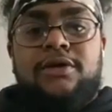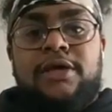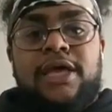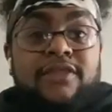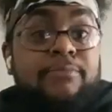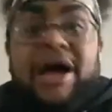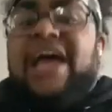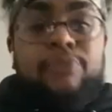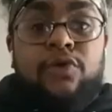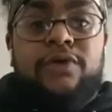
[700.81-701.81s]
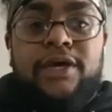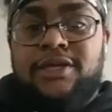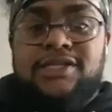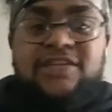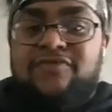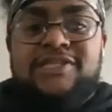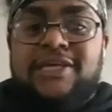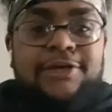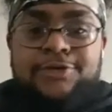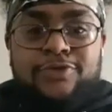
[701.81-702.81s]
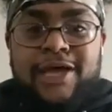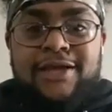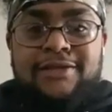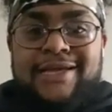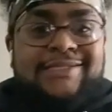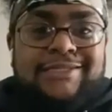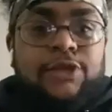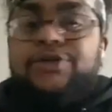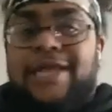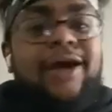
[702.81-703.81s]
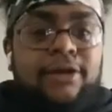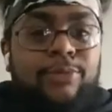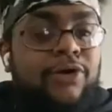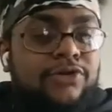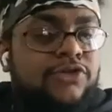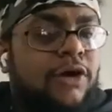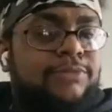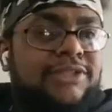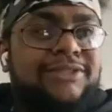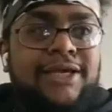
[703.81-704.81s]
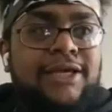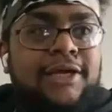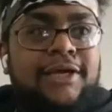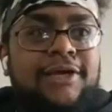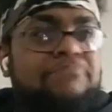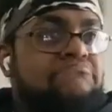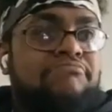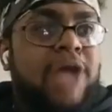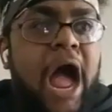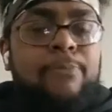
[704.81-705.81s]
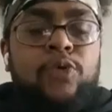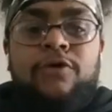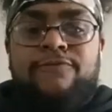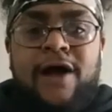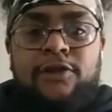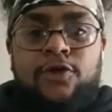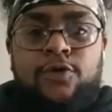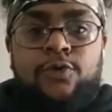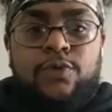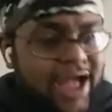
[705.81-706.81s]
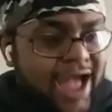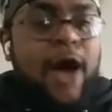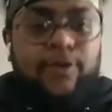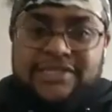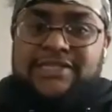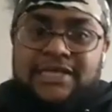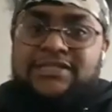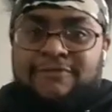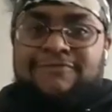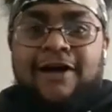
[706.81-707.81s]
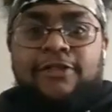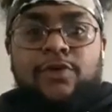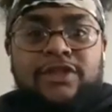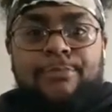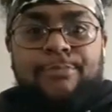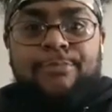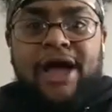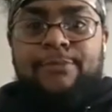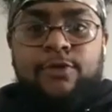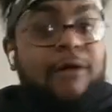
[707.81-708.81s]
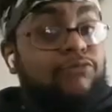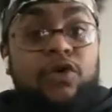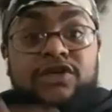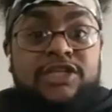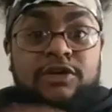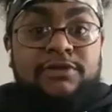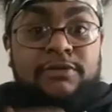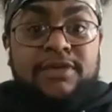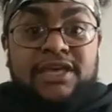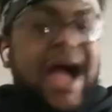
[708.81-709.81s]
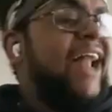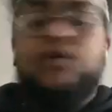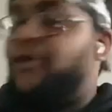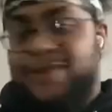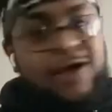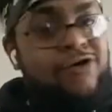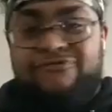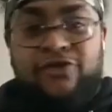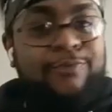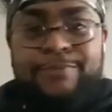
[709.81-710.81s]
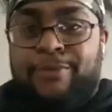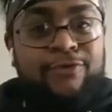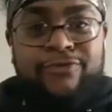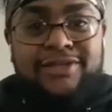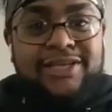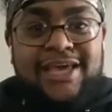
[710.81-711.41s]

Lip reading: In the Bible, it doesn't even say to do that. That's looked down upon. So I'm just like, I'm going to follow how it says to follow in the Bible. I'm going to still be me. I know I'm not ever going to be perfect.